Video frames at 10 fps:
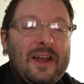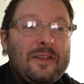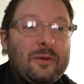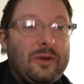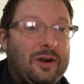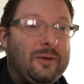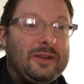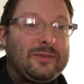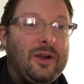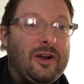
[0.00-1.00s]
They were
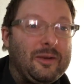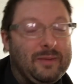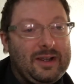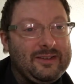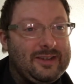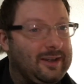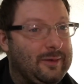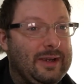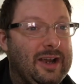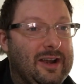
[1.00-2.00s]
always wrong, because here
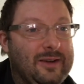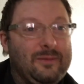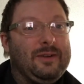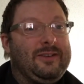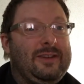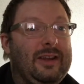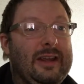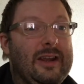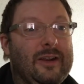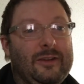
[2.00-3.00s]
we are, we're still here.